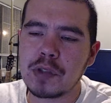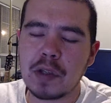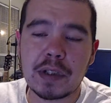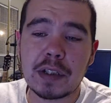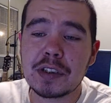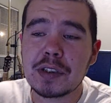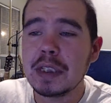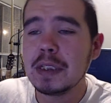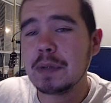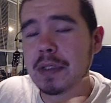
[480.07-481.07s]
down the
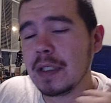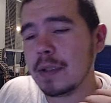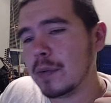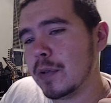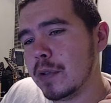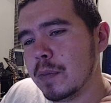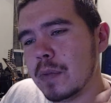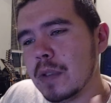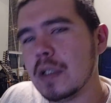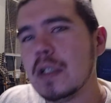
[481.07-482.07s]
streets, went to the room,
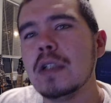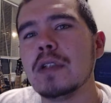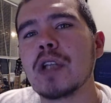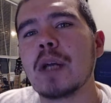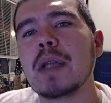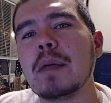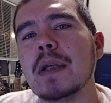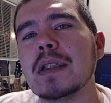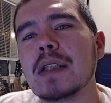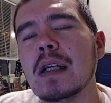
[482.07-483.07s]
dropped off my
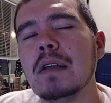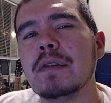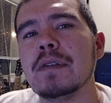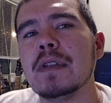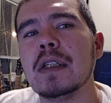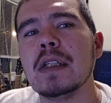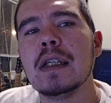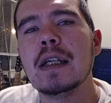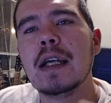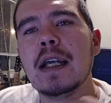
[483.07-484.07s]
stuff,
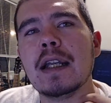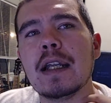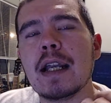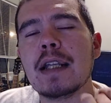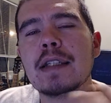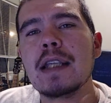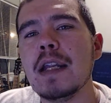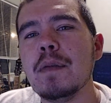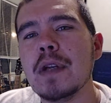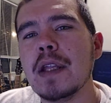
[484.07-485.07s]
and I didn't see
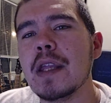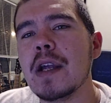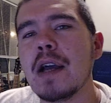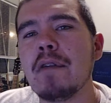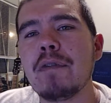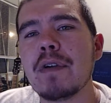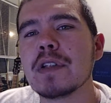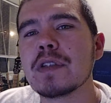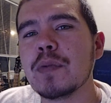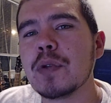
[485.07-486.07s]
anybody there at
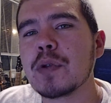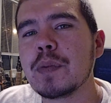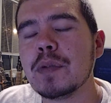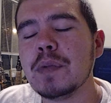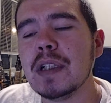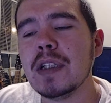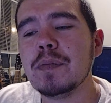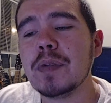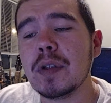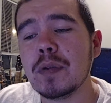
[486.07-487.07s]
first from the crypto meetup.
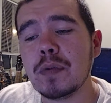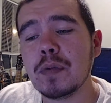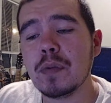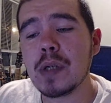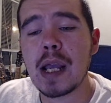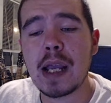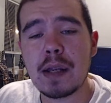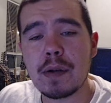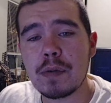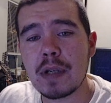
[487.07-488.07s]
But when I
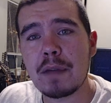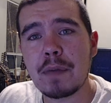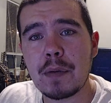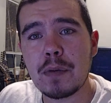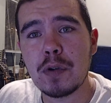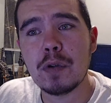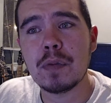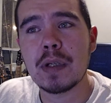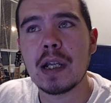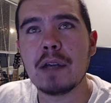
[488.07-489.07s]
left my room
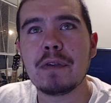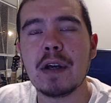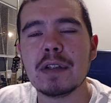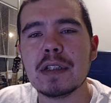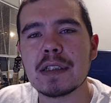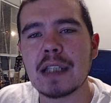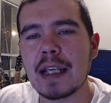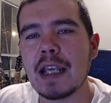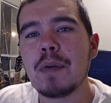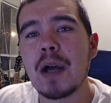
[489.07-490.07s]
and I found this like
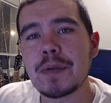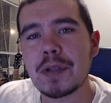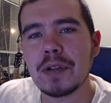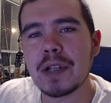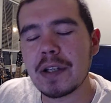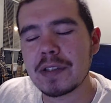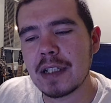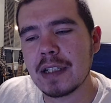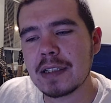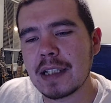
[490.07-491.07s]
hip hop show that I was
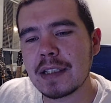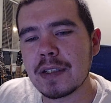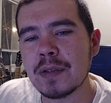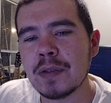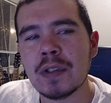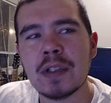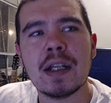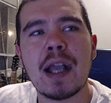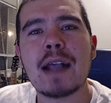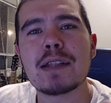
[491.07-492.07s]
gonna attend to,
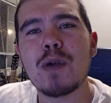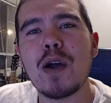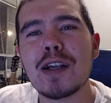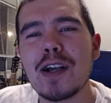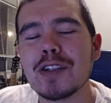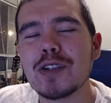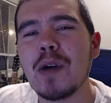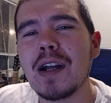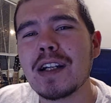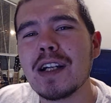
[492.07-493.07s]
as well, I also
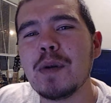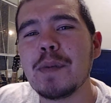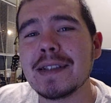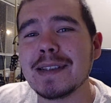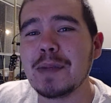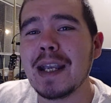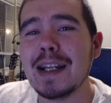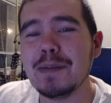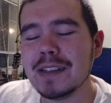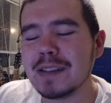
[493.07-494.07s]
wanted to come up on some
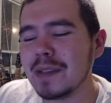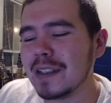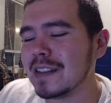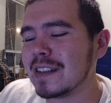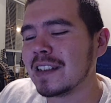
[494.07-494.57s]
cannabis because